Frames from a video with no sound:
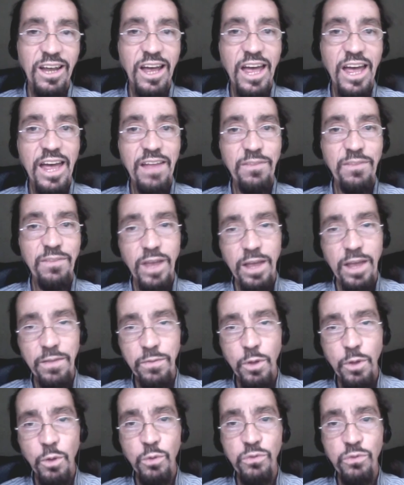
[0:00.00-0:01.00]
and
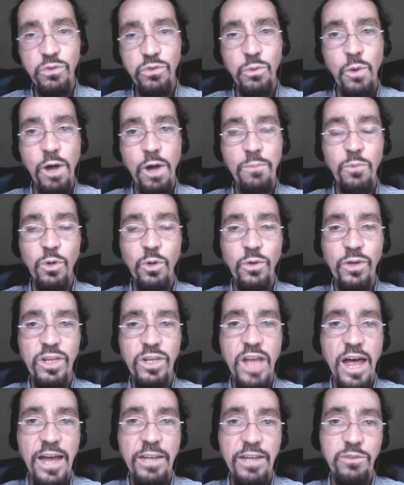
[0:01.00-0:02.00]
those who are more
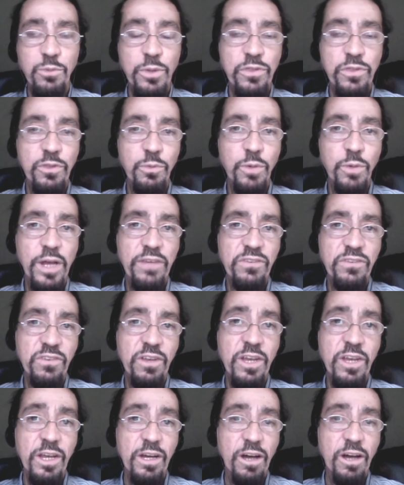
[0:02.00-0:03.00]
aligned with the West
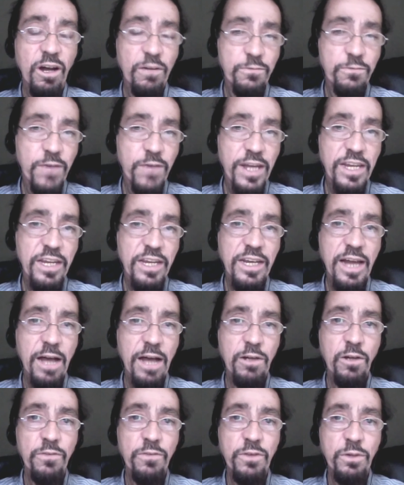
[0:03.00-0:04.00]
are fighting it out
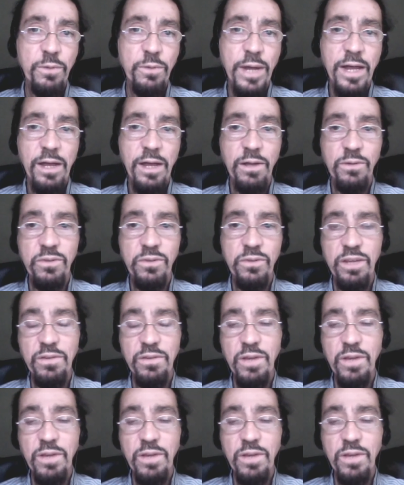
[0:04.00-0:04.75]
on the ground, and